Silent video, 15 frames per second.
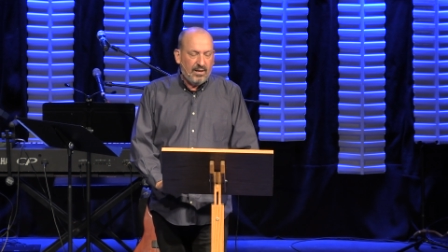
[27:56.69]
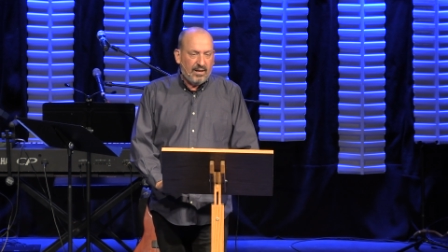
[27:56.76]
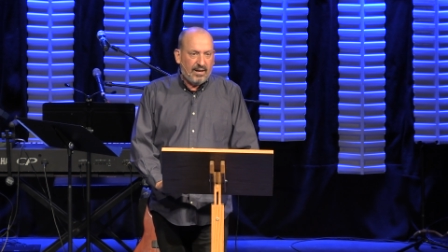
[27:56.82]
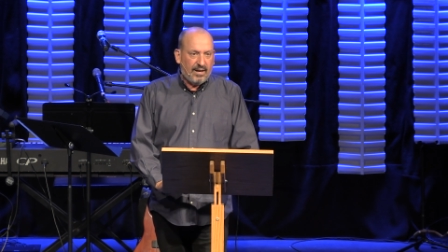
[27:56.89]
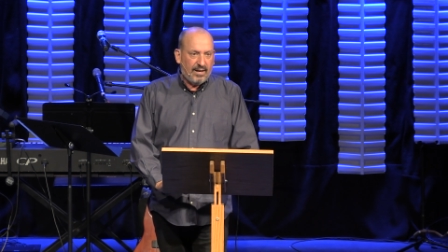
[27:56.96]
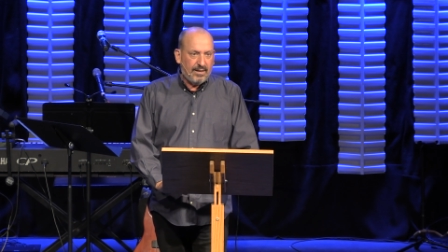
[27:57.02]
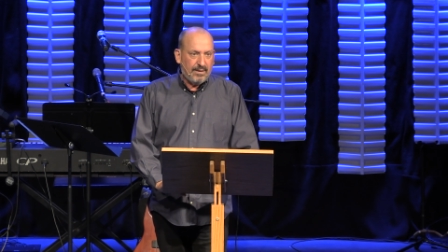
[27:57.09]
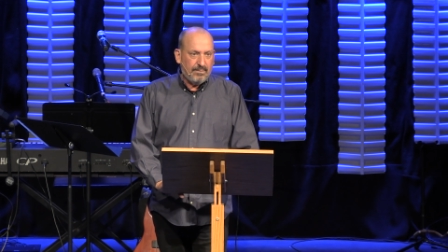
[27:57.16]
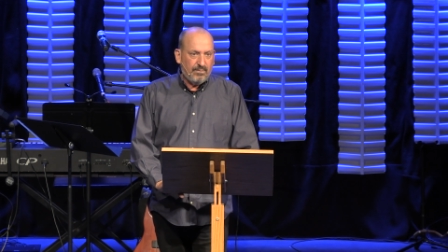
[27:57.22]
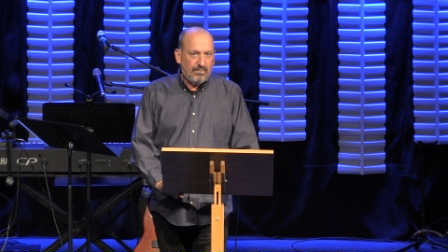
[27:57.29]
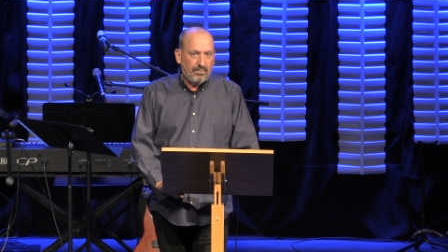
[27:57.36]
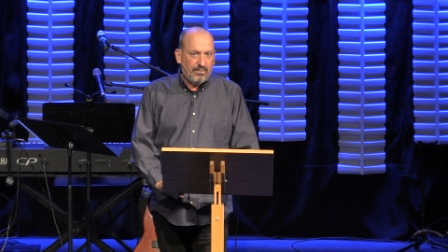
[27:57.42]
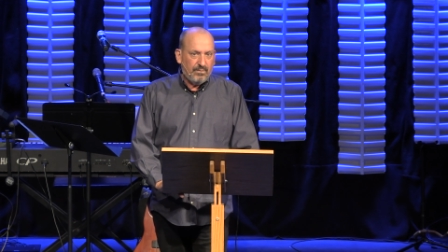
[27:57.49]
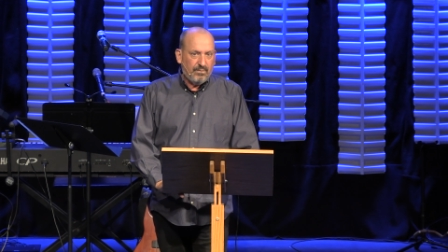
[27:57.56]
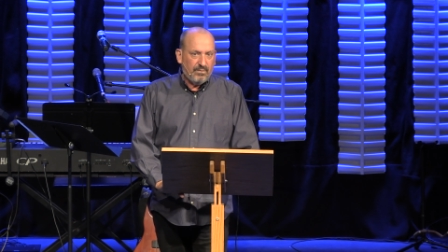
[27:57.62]
Um,
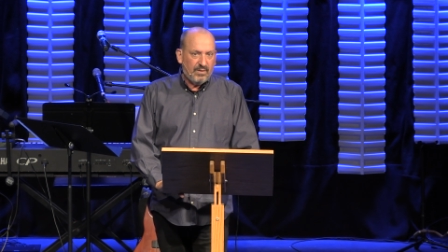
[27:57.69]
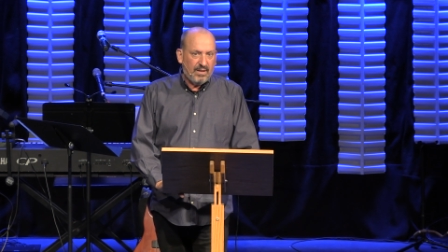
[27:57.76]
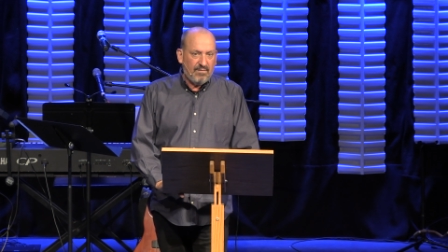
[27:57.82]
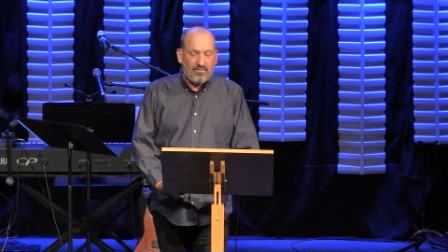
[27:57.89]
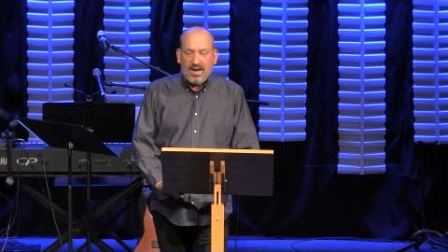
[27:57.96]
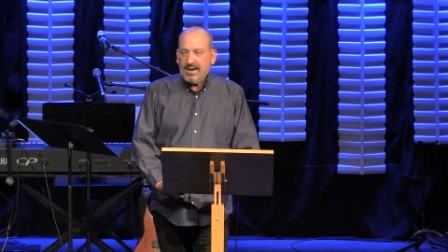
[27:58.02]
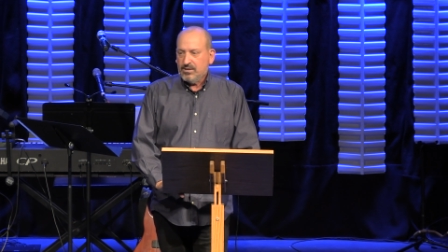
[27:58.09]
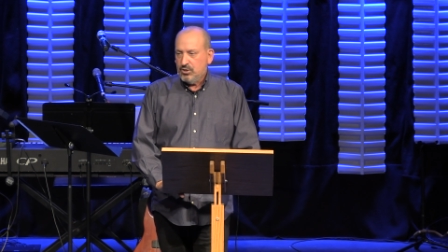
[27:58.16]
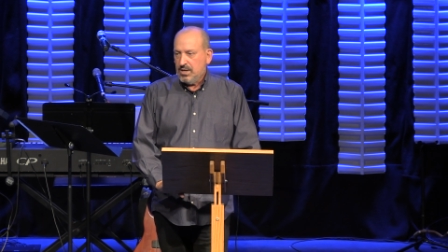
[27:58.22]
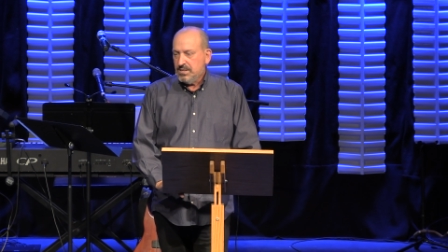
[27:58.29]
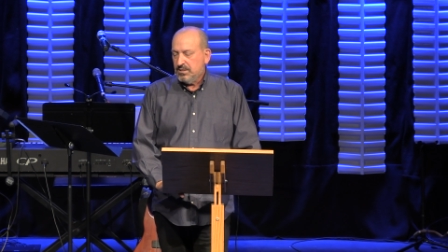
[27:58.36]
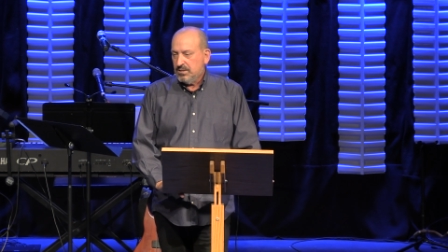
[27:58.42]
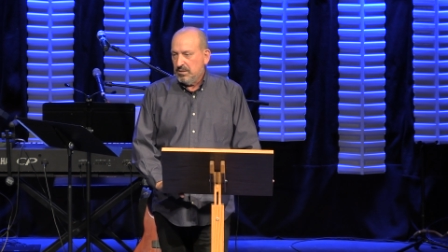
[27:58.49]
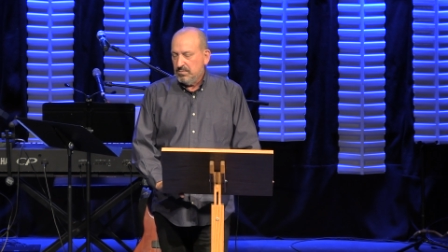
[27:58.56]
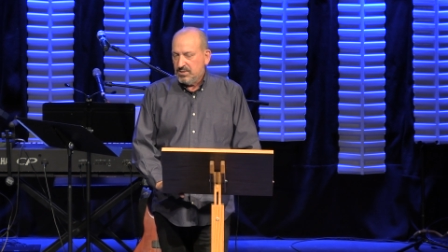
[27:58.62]
in fact,
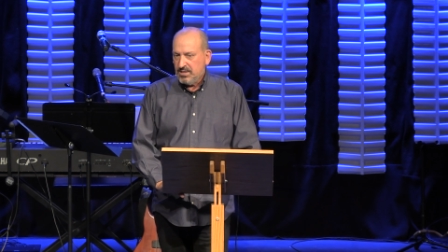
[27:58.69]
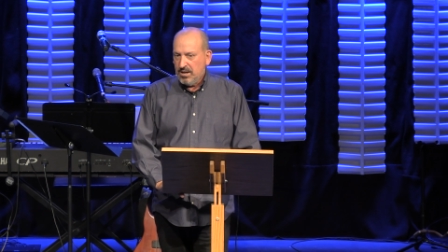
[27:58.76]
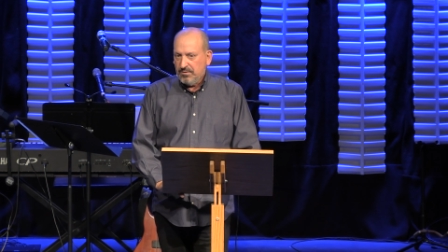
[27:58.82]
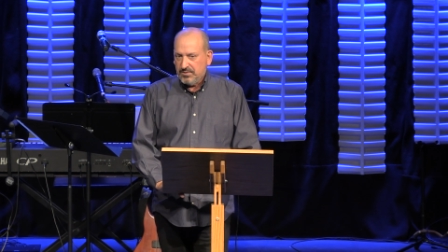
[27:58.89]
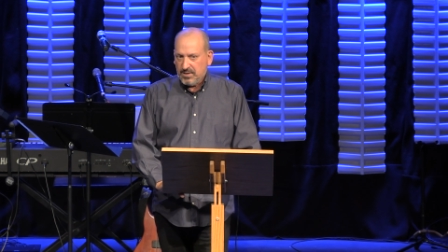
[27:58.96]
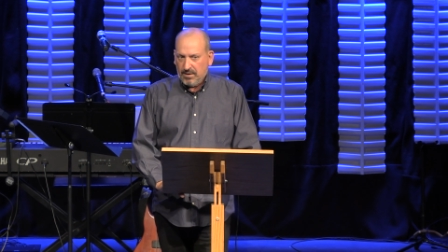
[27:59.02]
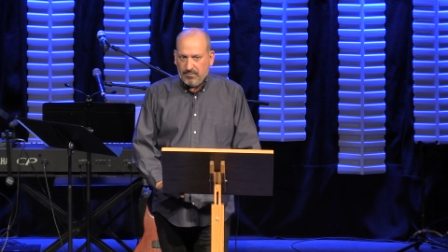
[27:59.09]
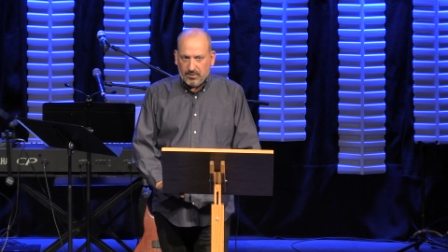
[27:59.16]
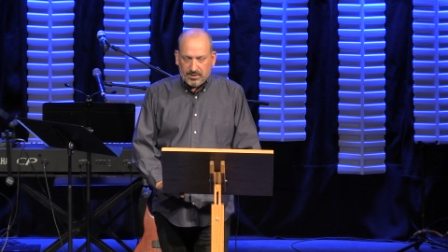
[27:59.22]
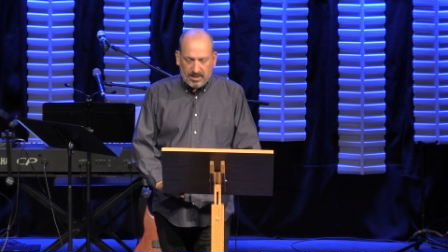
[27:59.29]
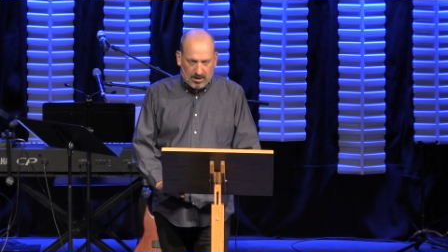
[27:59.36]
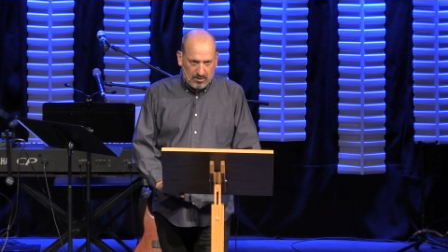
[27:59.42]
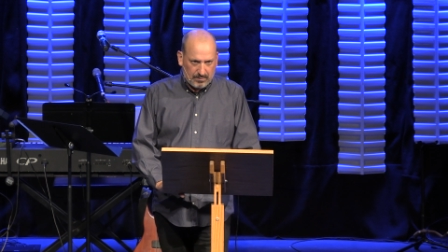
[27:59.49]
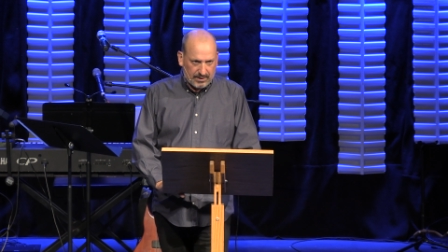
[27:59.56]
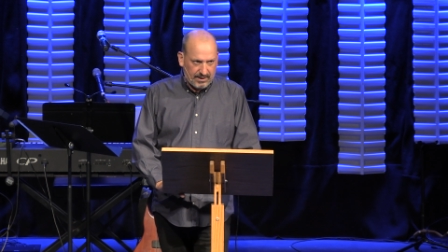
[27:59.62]
Jesus himself suffered
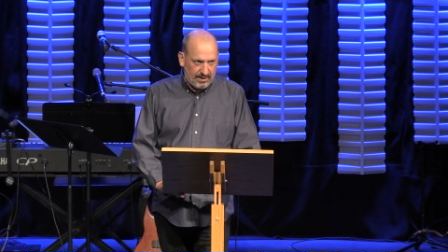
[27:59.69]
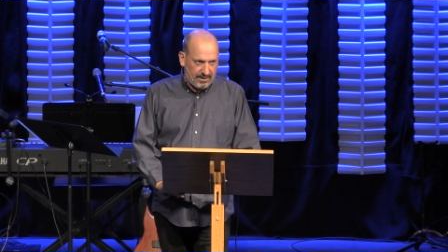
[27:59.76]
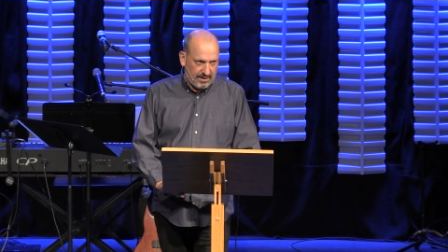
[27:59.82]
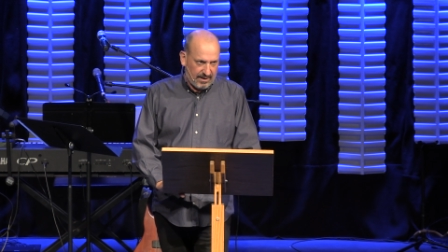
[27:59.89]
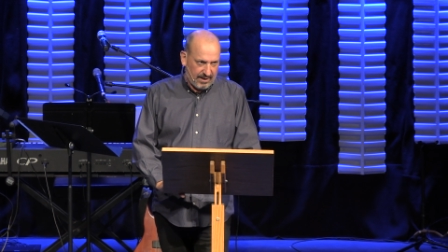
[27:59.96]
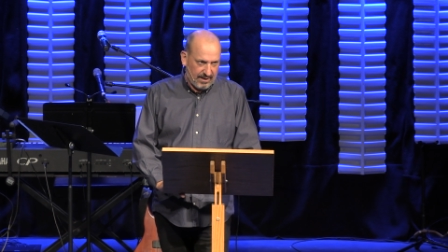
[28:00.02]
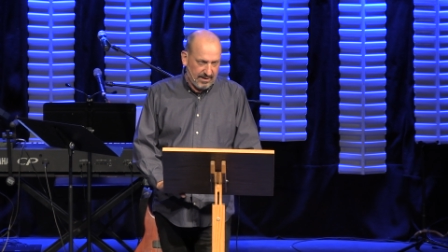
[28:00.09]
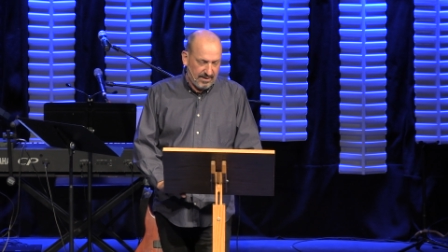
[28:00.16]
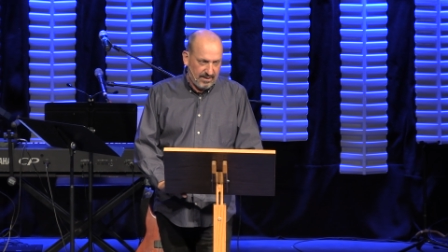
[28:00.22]
terribly, didn't he?